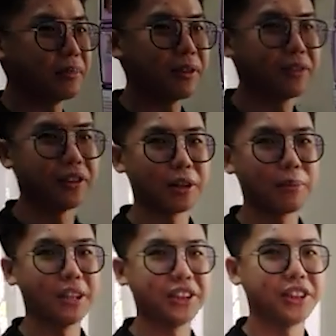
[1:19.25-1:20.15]
robot for
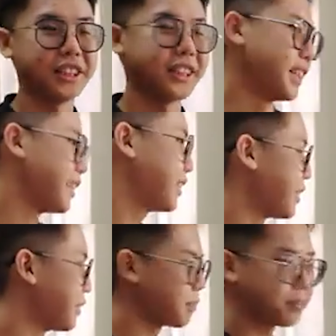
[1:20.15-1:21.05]
competition this year.
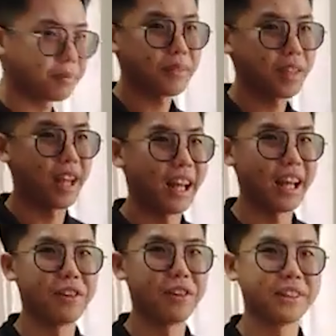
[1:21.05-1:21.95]

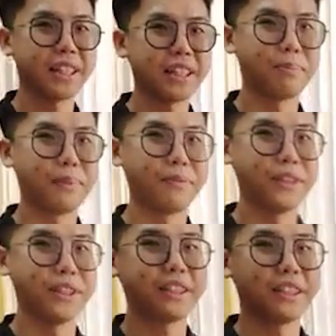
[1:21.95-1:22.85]
And I will just
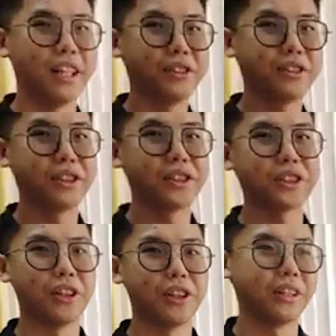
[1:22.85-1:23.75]
briefly
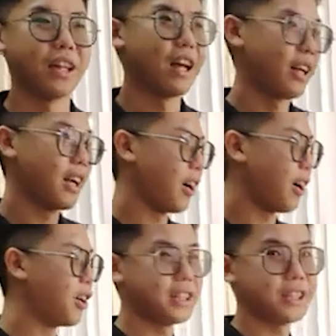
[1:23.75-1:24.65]
introduce on
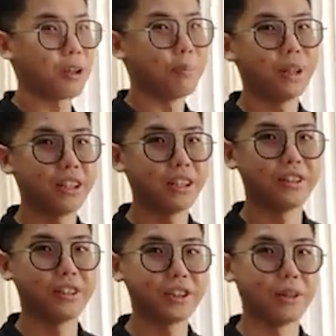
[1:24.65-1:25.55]
all these
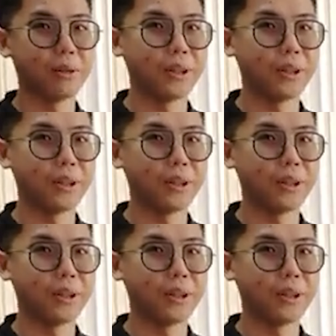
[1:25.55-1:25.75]
components on this